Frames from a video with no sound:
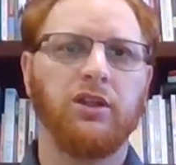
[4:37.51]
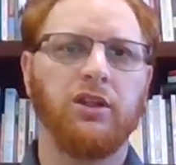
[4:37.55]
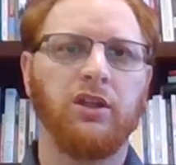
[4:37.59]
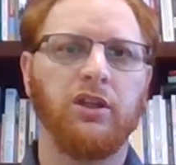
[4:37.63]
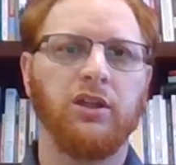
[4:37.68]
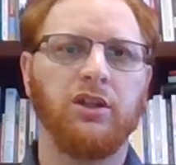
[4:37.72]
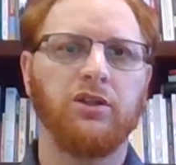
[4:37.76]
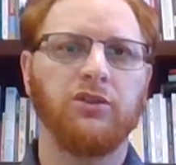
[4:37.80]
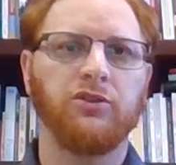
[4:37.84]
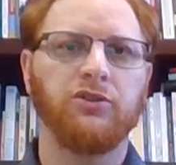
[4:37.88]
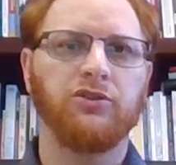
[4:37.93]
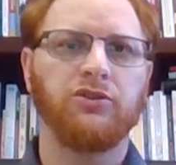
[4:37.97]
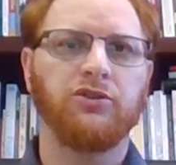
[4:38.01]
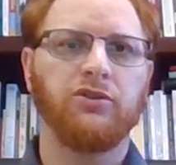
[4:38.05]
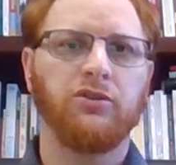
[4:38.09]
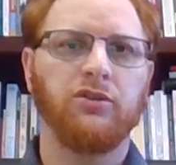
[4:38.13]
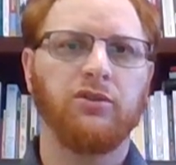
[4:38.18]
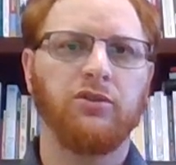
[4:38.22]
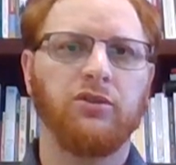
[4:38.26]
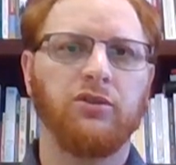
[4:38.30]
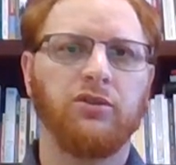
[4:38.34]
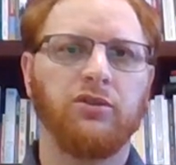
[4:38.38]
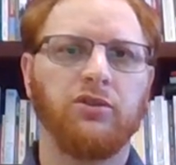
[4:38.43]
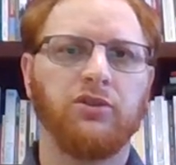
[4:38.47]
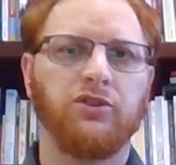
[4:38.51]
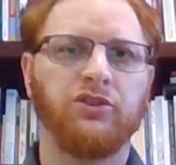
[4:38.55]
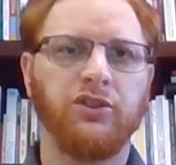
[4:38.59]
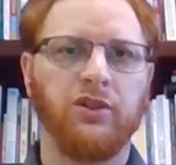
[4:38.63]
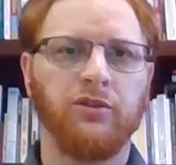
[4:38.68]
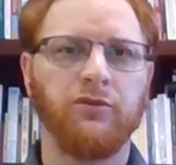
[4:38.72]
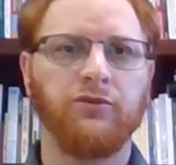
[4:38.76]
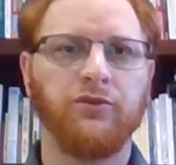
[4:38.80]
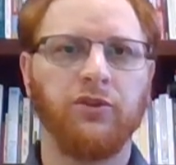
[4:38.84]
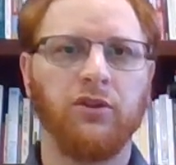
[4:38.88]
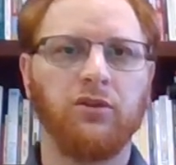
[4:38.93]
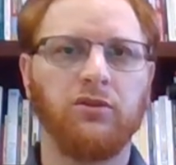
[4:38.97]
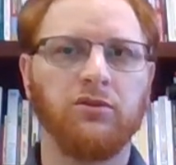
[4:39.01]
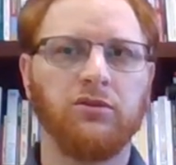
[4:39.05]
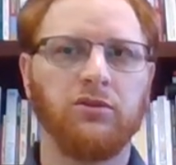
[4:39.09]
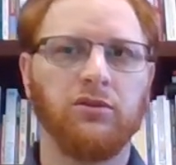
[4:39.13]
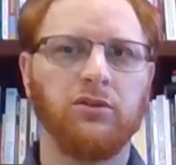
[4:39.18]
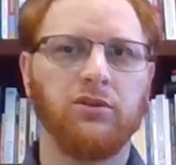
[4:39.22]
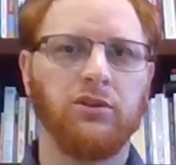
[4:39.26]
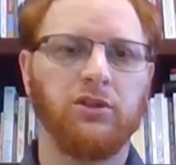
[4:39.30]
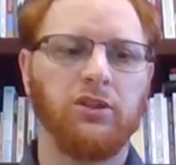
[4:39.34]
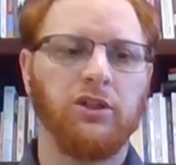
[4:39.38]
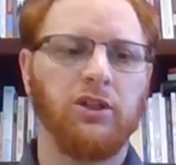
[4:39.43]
is sinful,